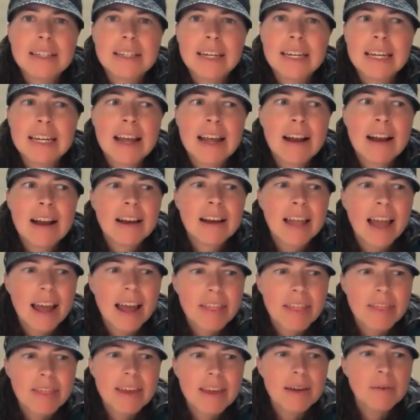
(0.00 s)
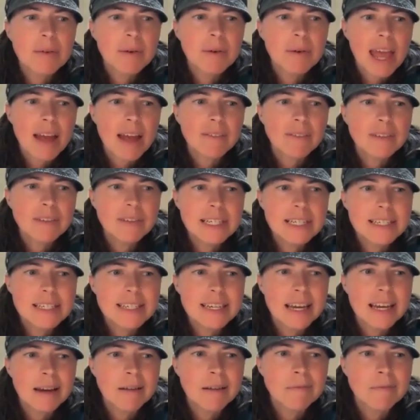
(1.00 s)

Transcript: And I think we have this